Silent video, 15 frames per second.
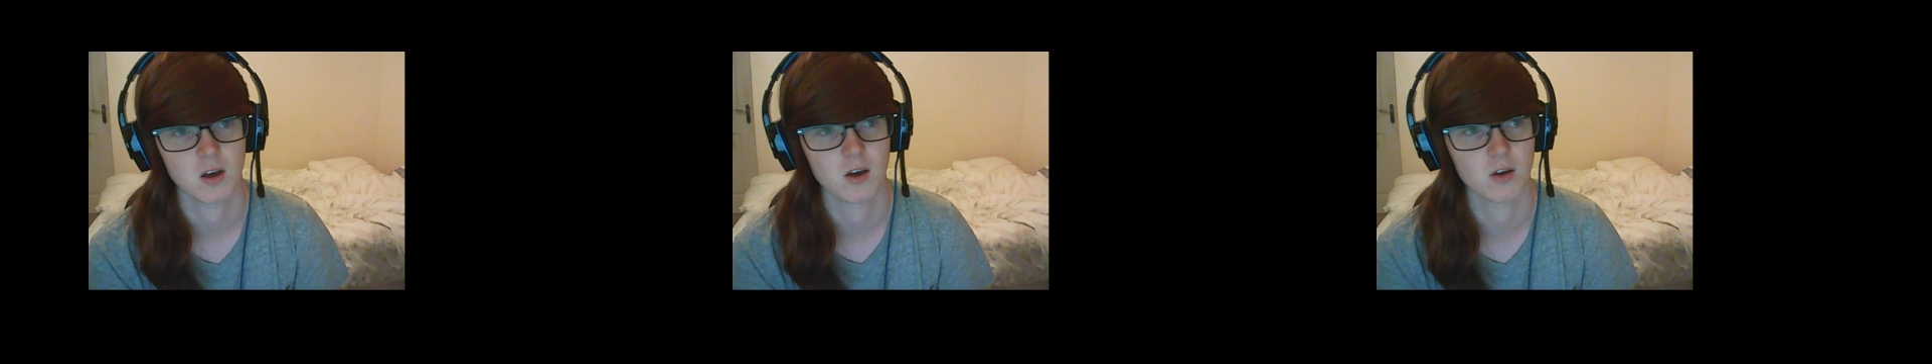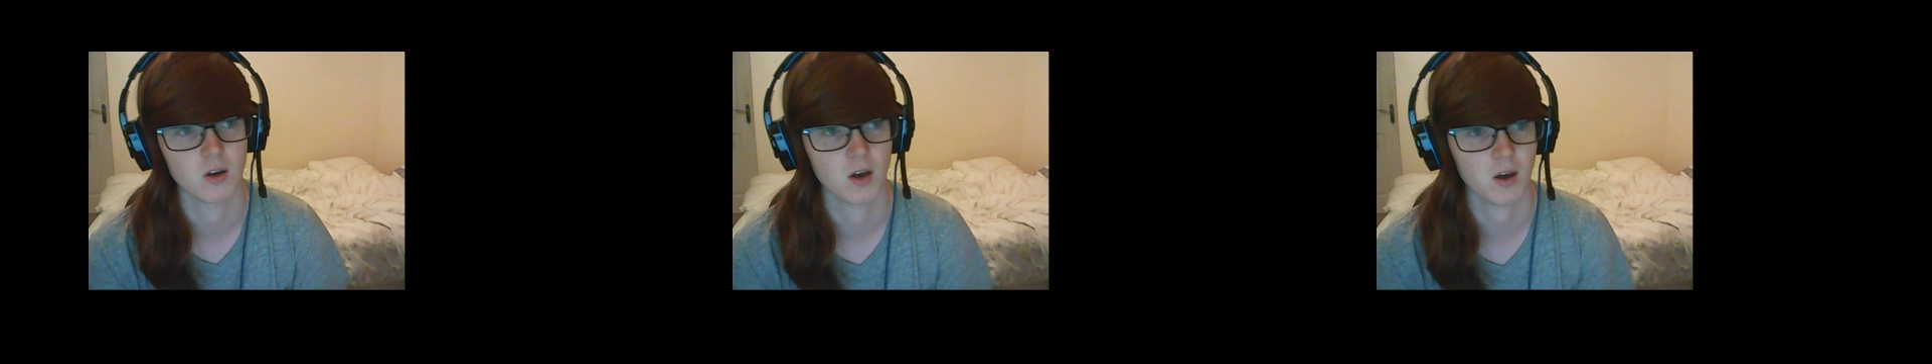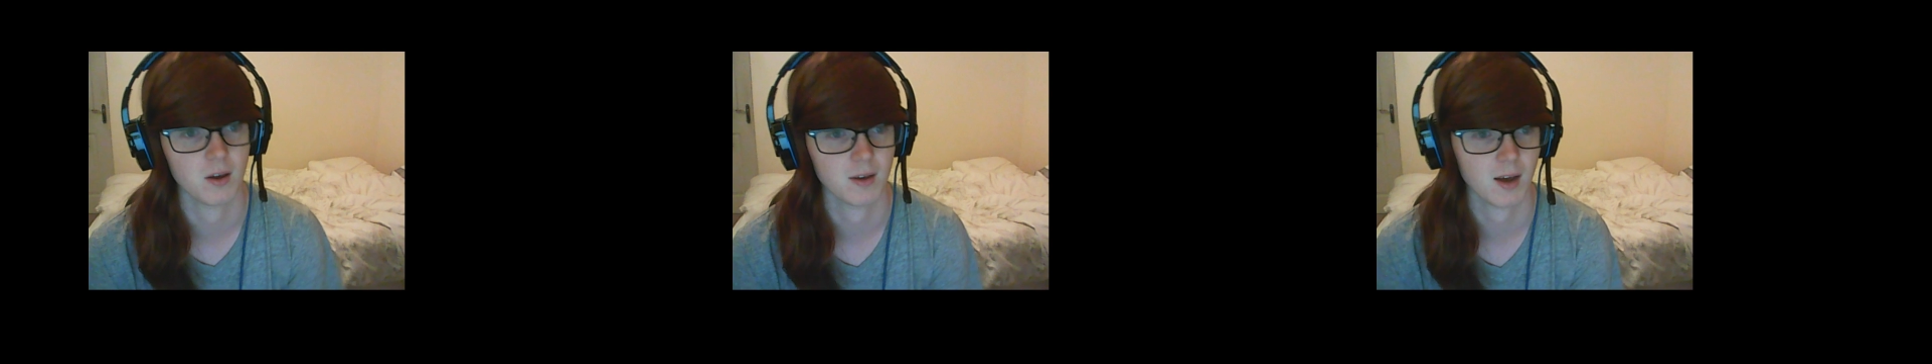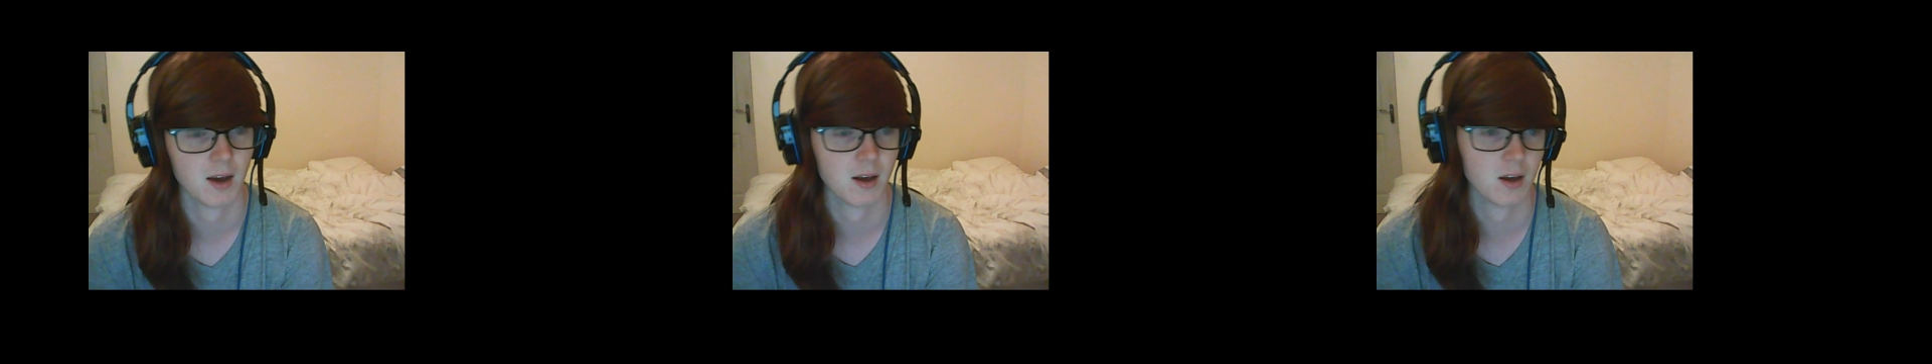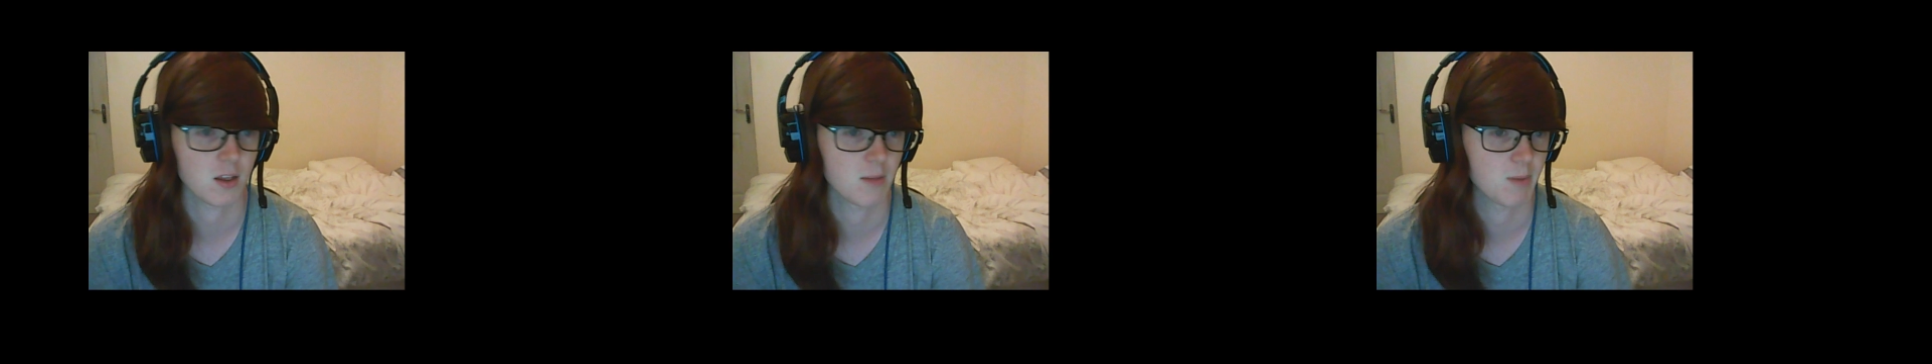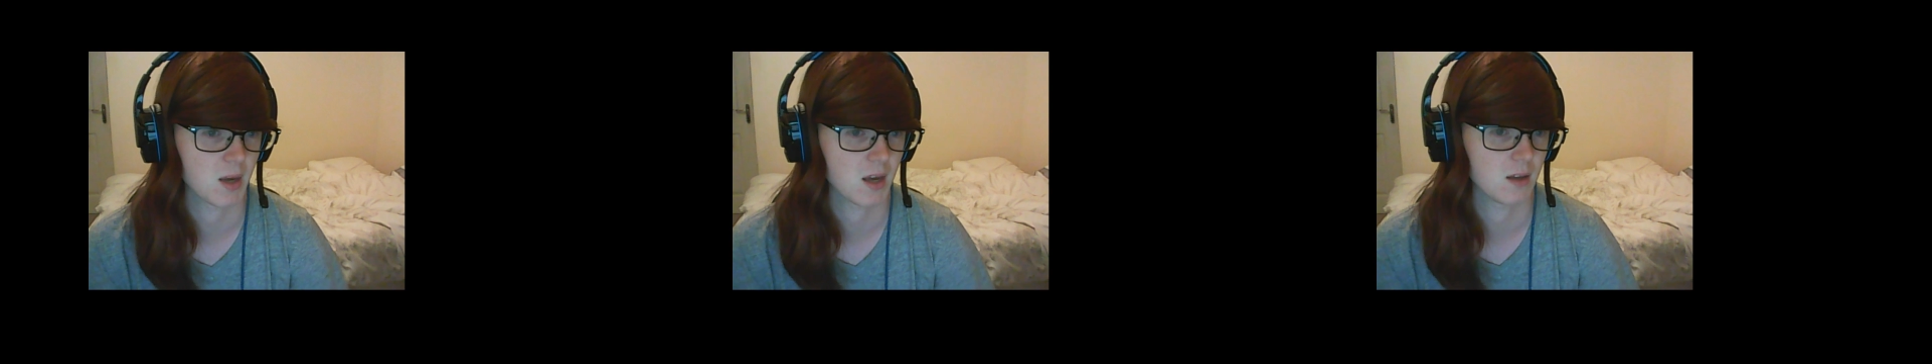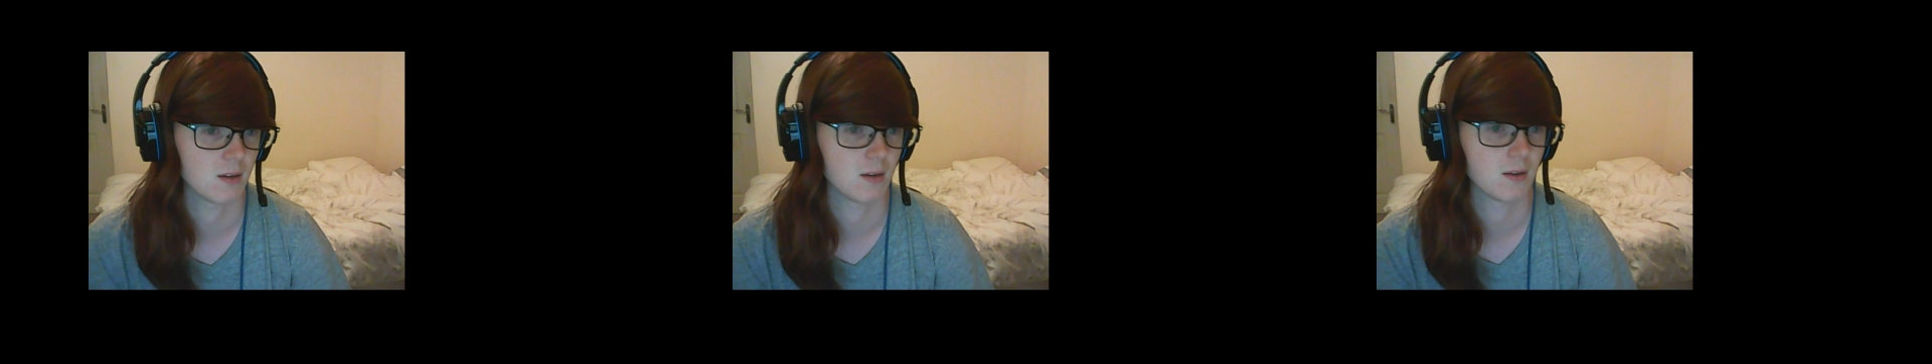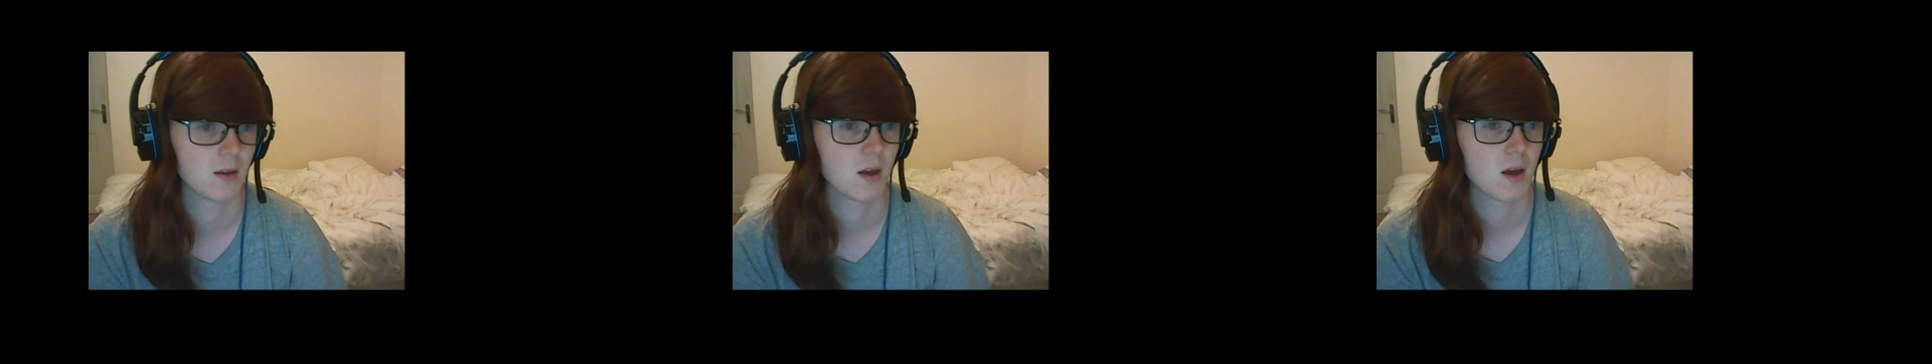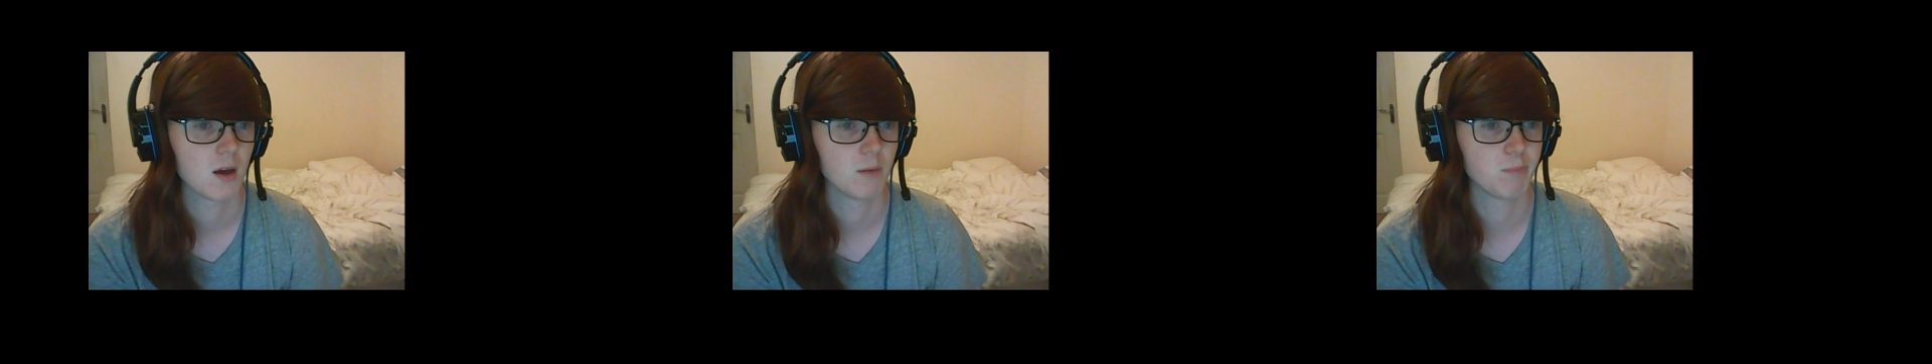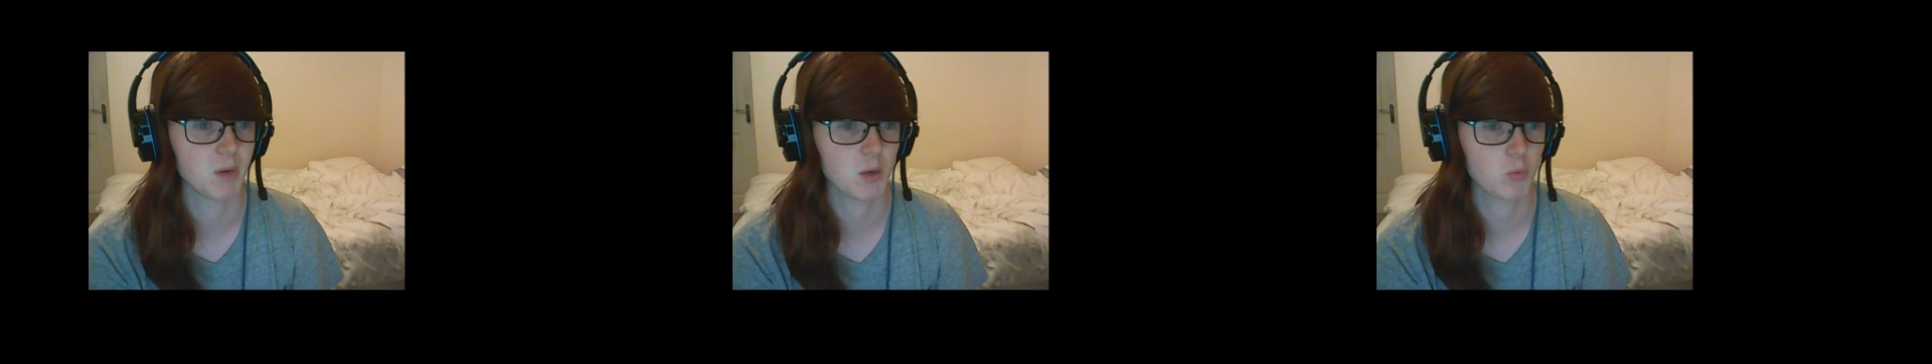uh, uh at the beginning
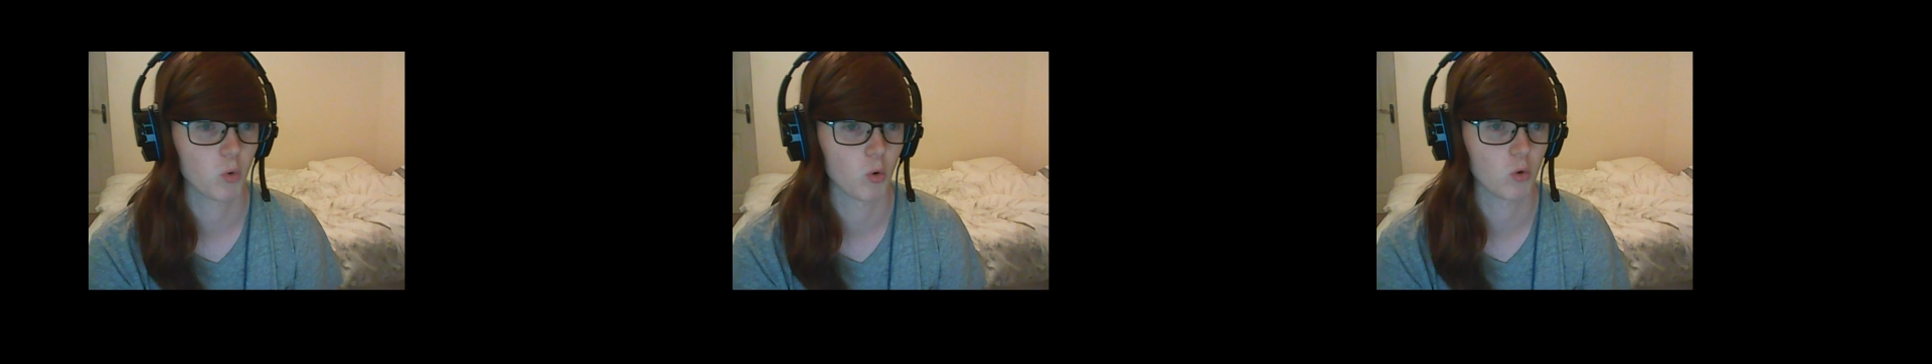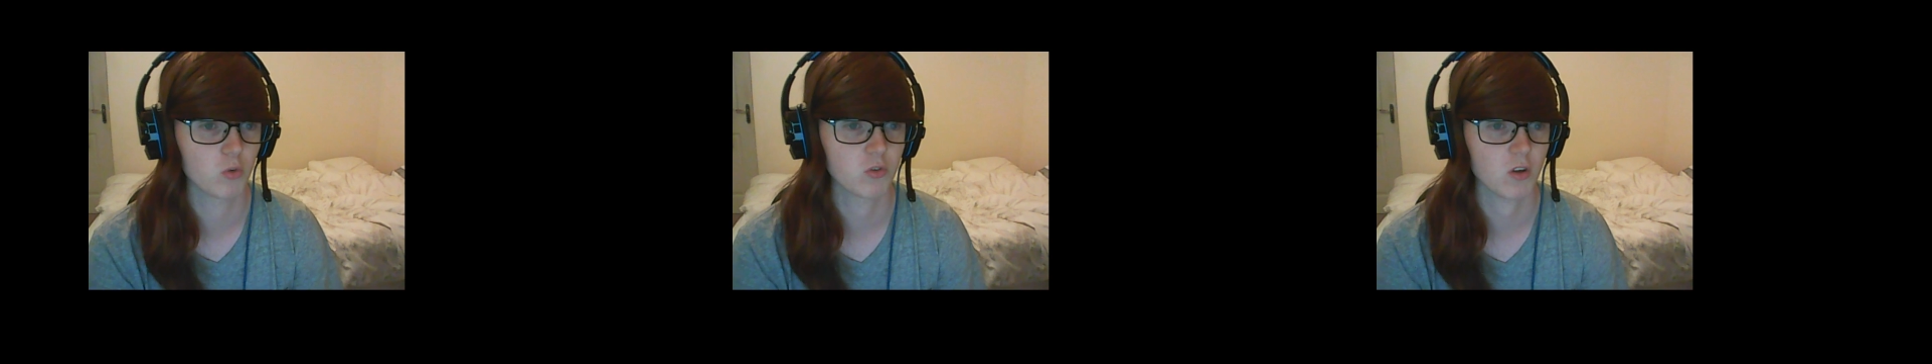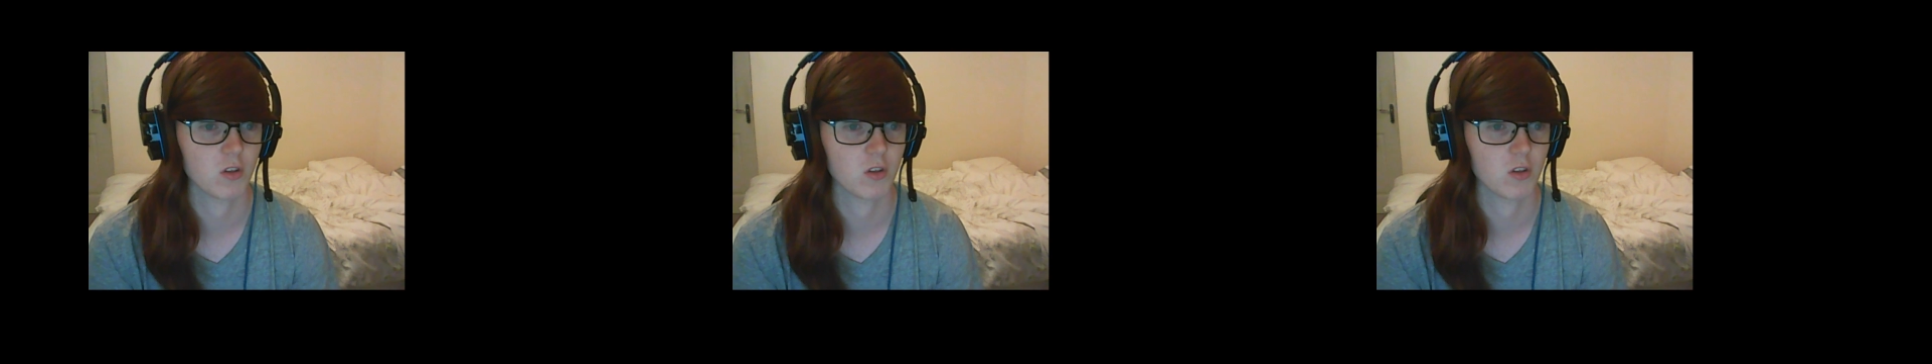be warned,